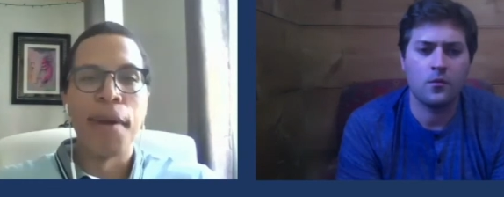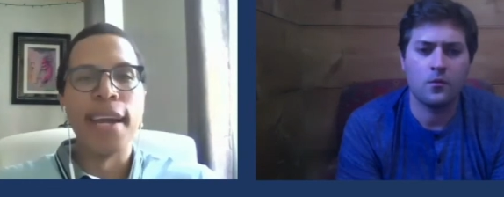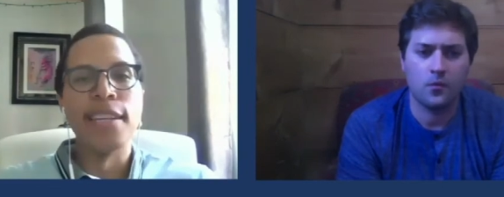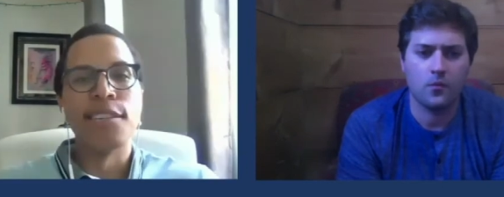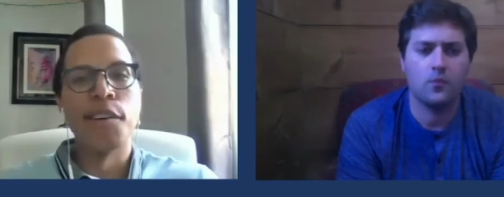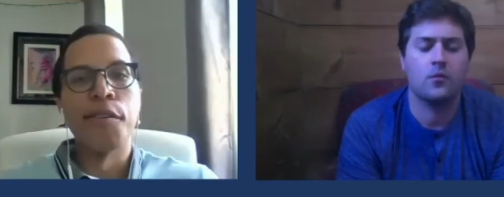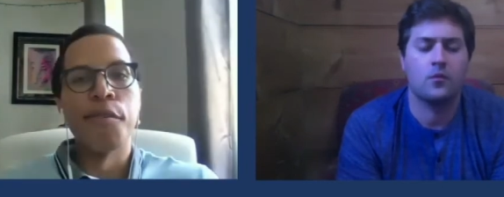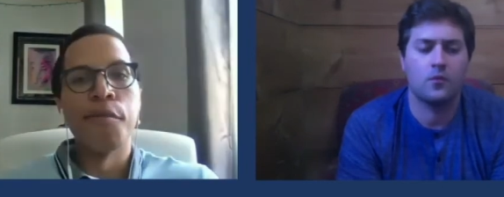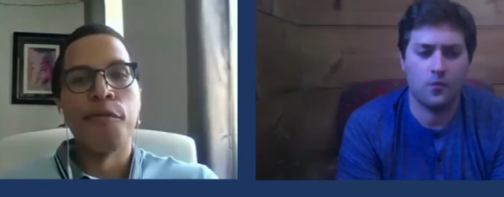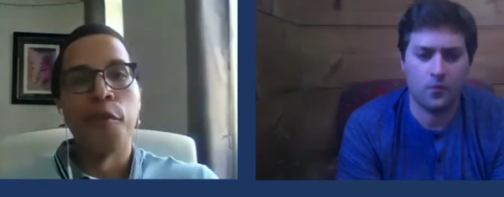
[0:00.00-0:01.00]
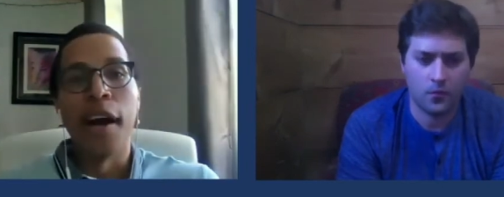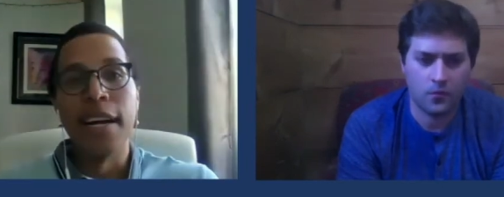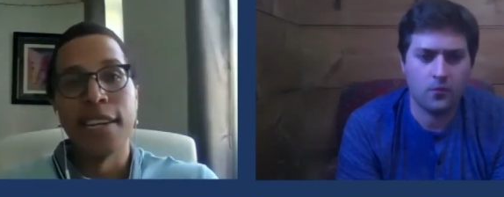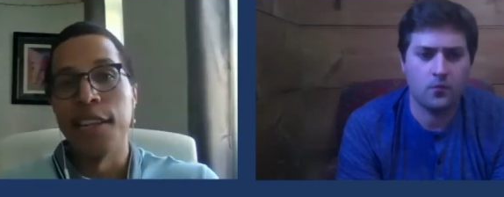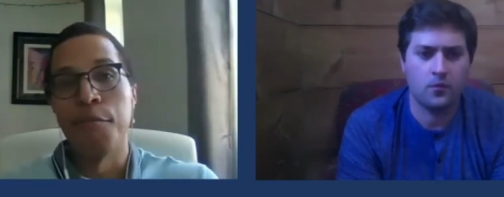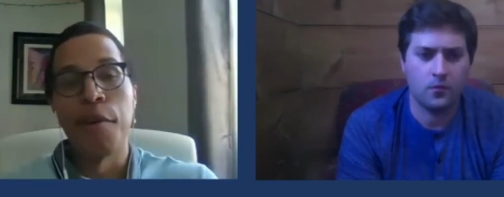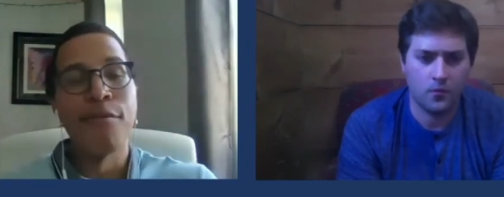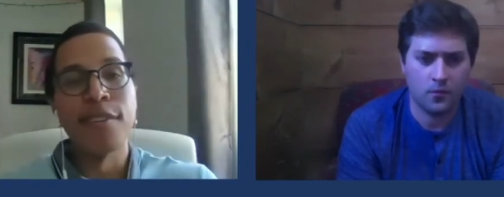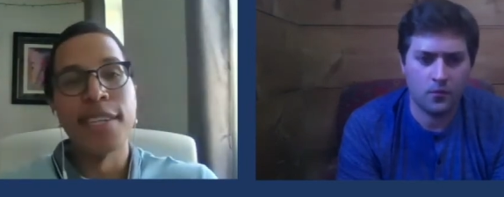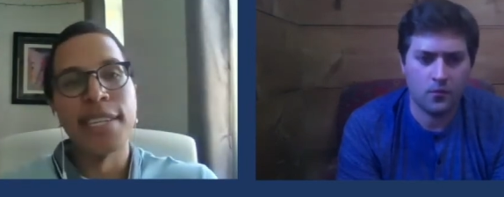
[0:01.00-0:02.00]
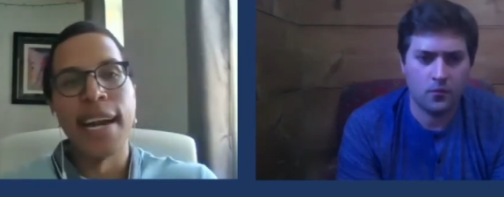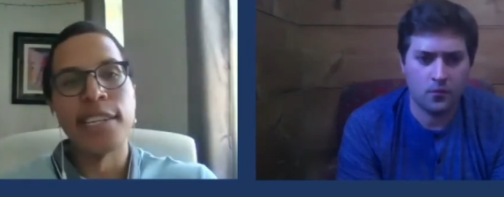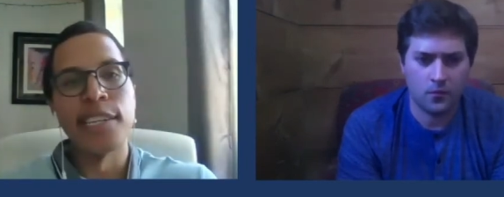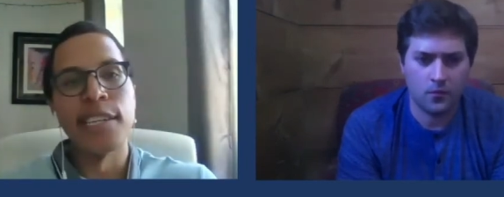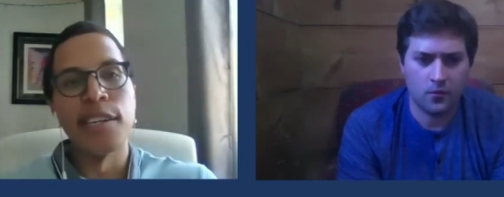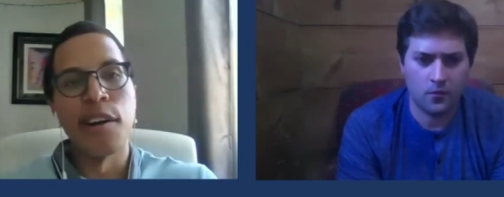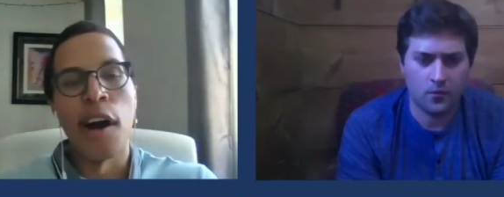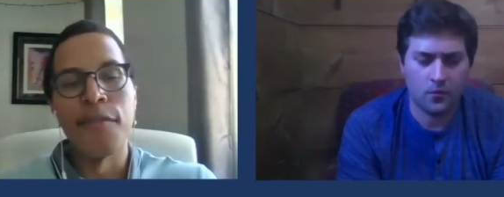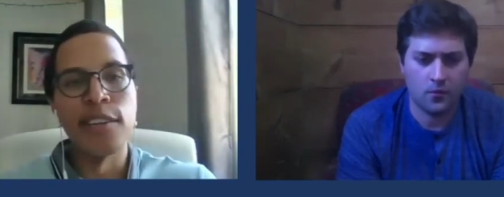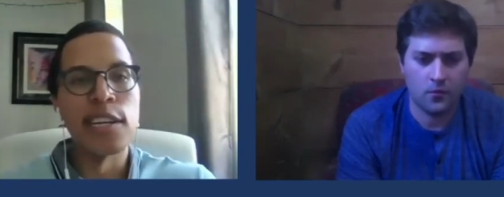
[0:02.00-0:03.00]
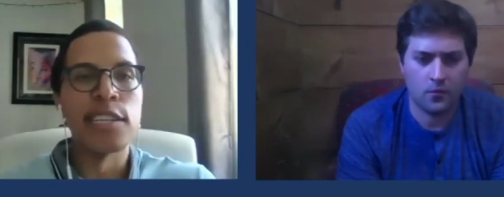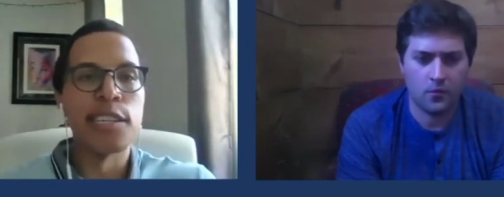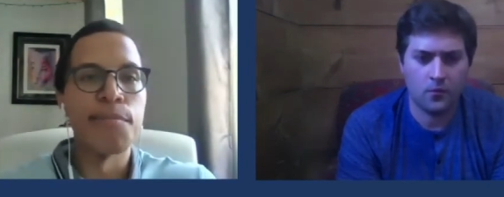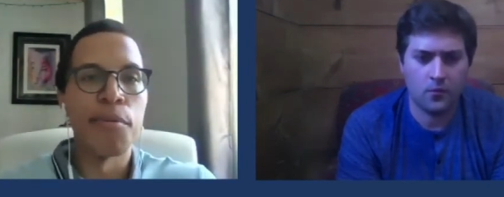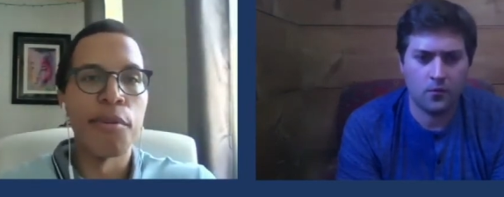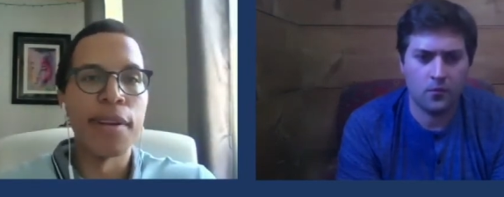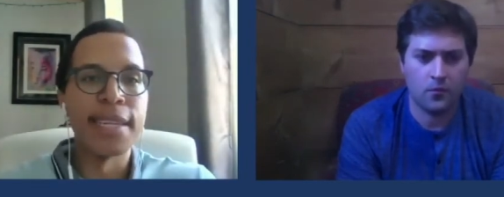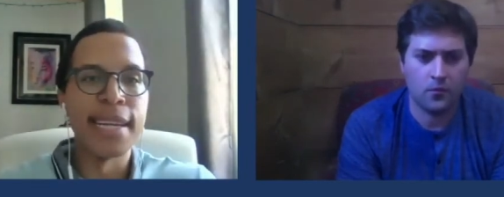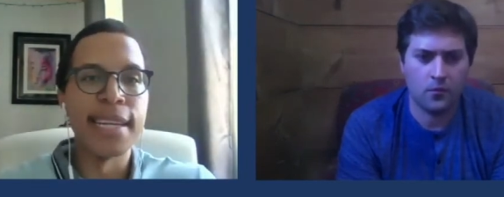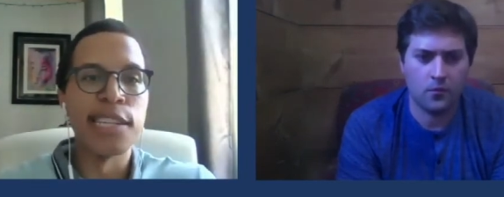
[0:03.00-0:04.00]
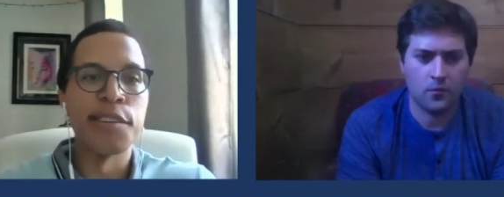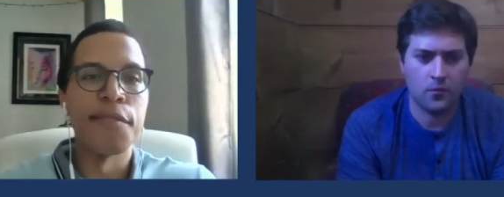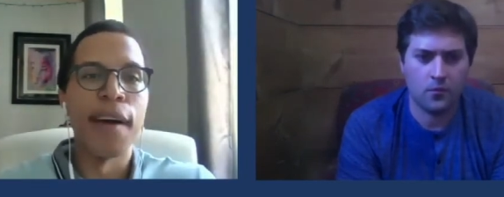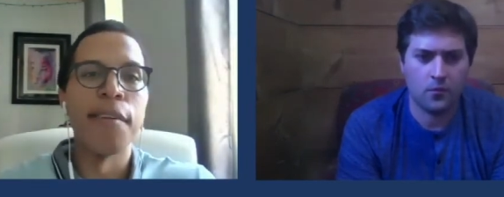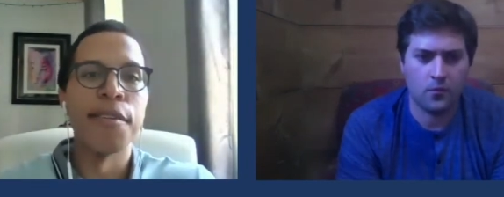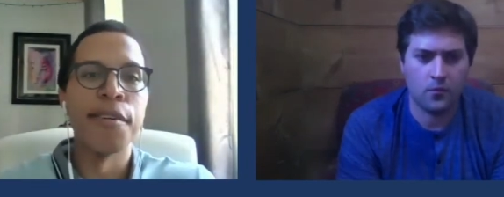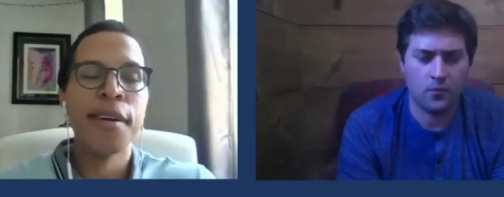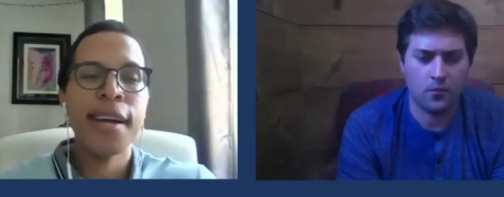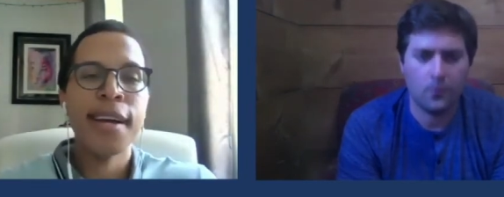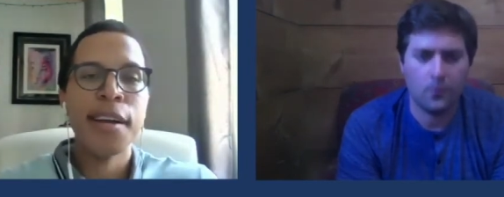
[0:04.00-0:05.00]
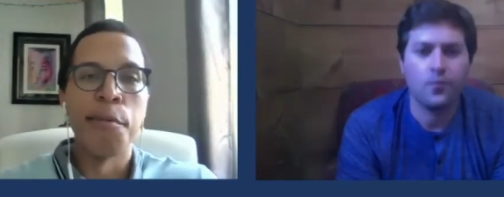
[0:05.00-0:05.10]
Speaker 1: right and so for us like the references is actually often just as important as getting to know the founder